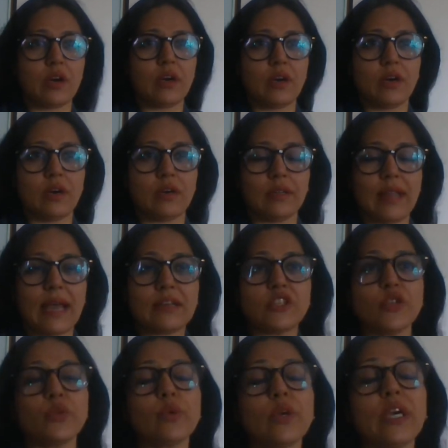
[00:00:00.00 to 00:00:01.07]
uh, that
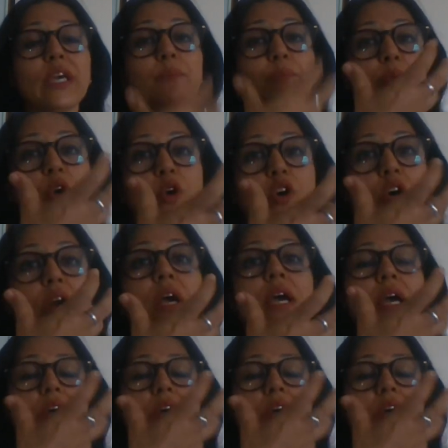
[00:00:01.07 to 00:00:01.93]
you keep your